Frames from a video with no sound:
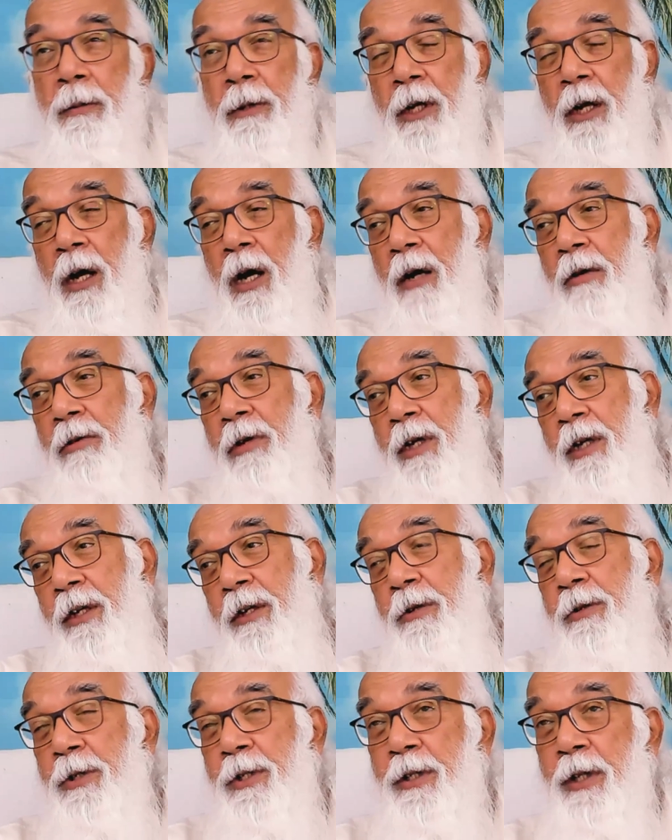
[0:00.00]
but how can
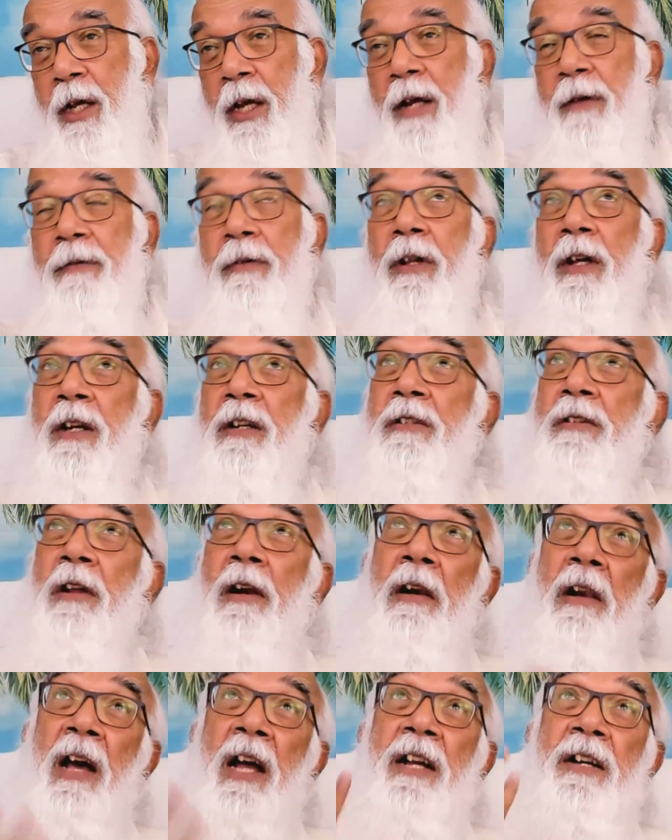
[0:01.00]
you say, if there is a
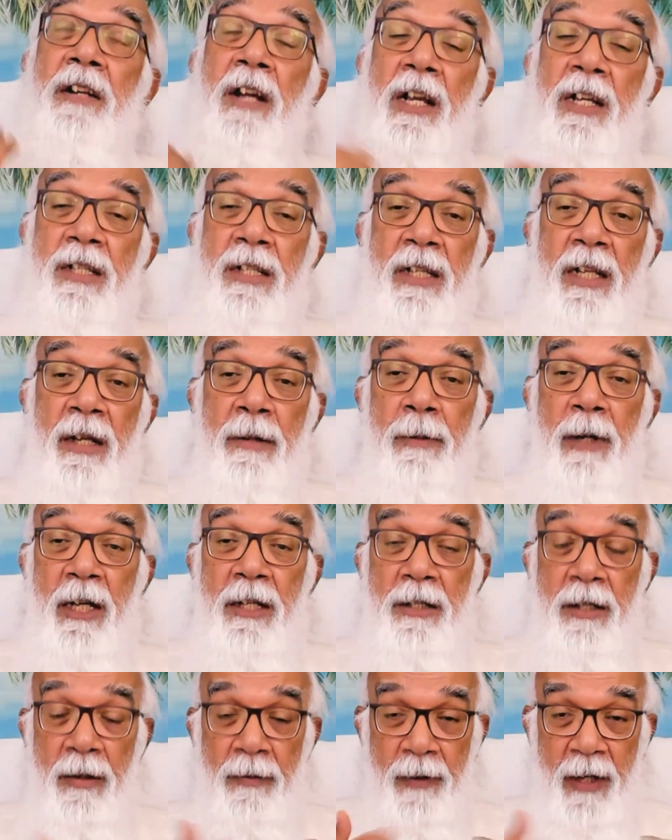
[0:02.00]
light, I see
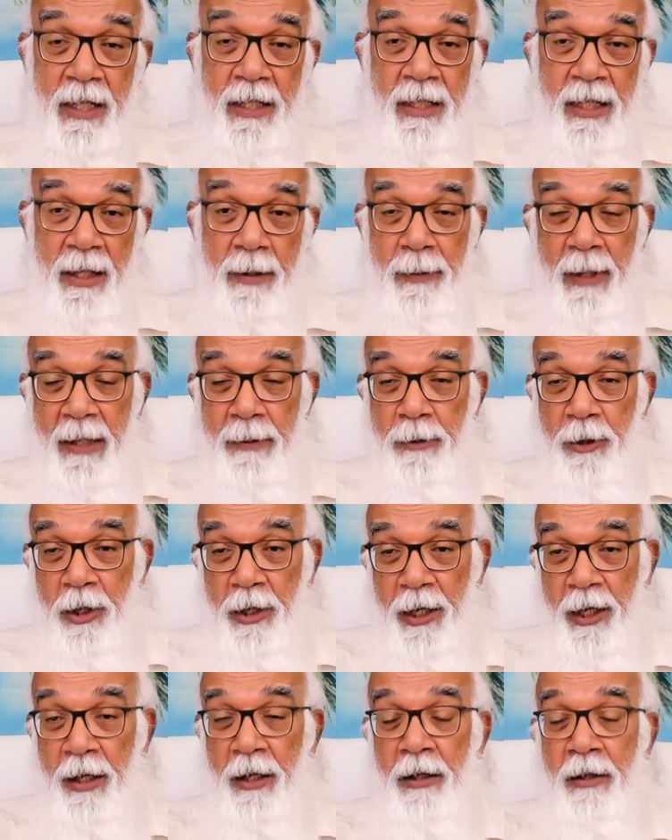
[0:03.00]
myself, I see my
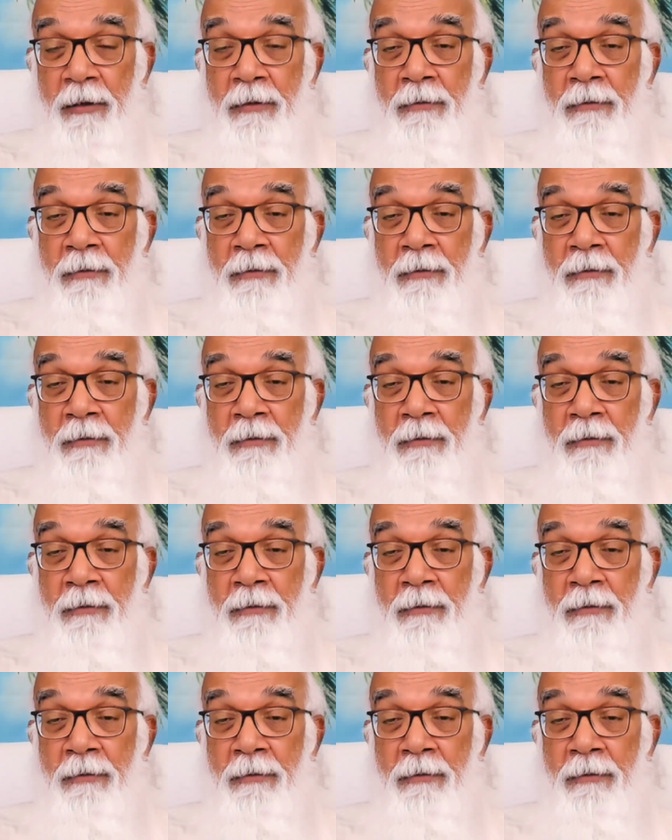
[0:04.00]
body.